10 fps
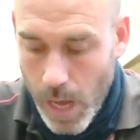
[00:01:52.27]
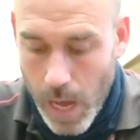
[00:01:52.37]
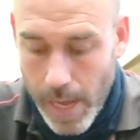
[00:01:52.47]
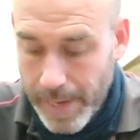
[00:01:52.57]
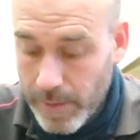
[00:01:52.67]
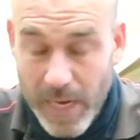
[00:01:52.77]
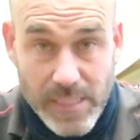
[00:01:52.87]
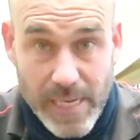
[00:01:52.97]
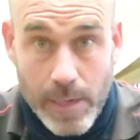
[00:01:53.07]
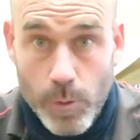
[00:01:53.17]
Now
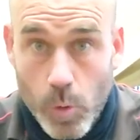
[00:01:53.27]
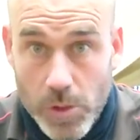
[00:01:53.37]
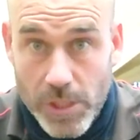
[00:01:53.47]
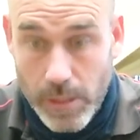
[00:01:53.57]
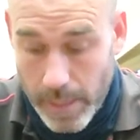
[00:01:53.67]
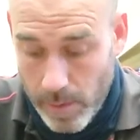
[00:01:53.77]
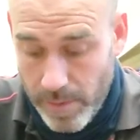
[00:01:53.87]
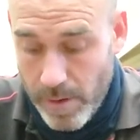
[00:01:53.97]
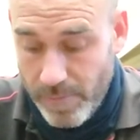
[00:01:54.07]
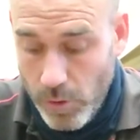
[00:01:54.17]
guys, anyone watching
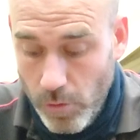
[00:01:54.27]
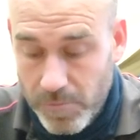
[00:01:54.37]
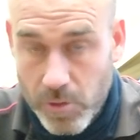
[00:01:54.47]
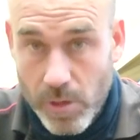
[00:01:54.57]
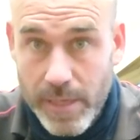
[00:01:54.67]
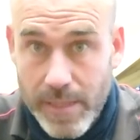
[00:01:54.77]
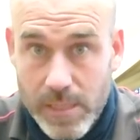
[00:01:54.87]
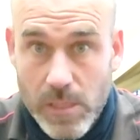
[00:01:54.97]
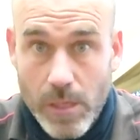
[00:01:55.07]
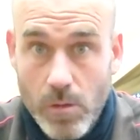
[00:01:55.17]
out there, if you've tried
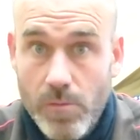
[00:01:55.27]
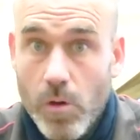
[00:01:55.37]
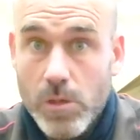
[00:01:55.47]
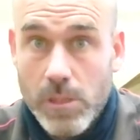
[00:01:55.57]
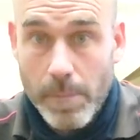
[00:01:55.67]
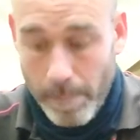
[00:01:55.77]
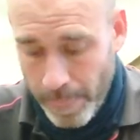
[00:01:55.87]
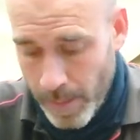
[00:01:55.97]
this and you've got some